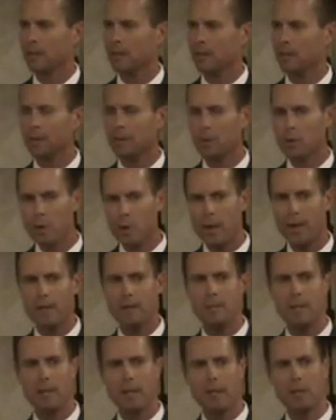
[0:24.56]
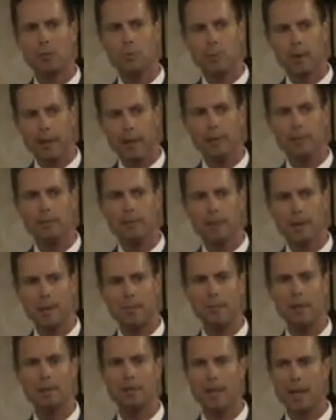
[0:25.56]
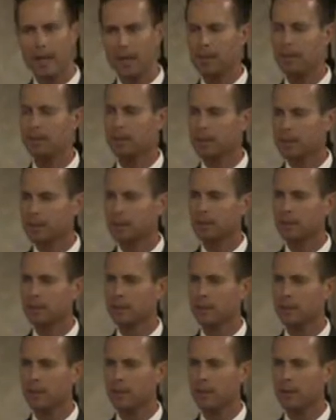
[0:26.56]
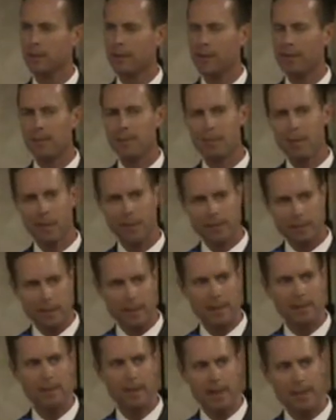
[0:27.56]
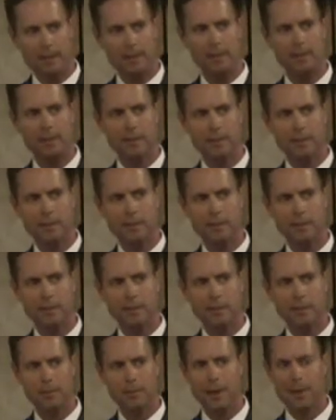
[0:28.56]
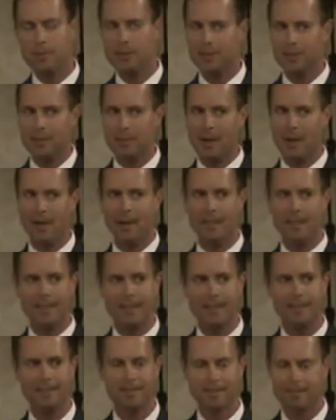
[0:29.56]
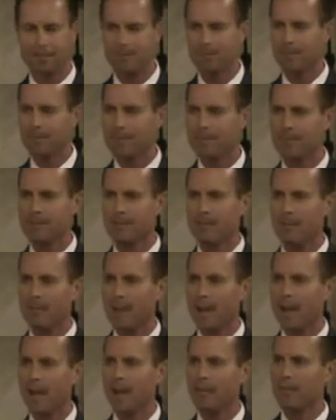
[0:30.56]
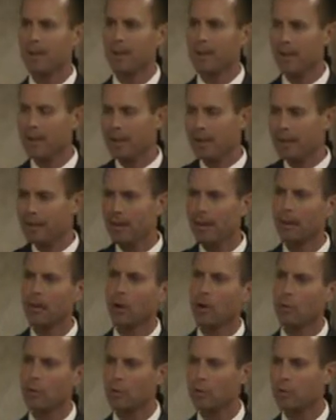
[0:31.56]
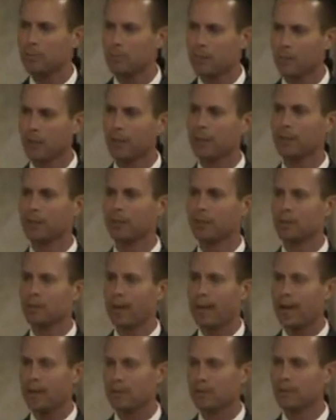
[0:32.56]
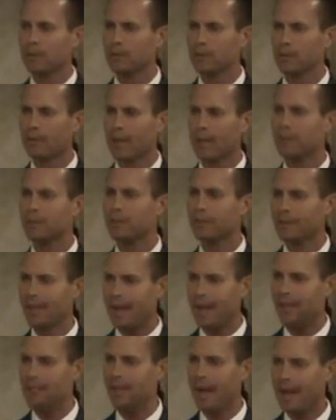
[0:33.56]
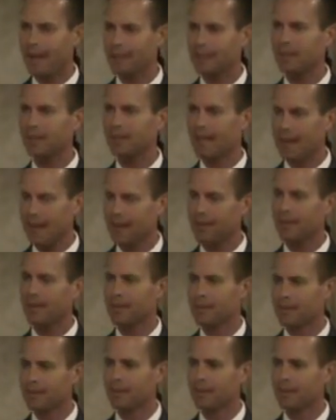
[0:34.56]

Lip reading: is going to be a great member of Congress. We have a military veteran, we have Miss America, we have a local political grassroots legend down in Madison County.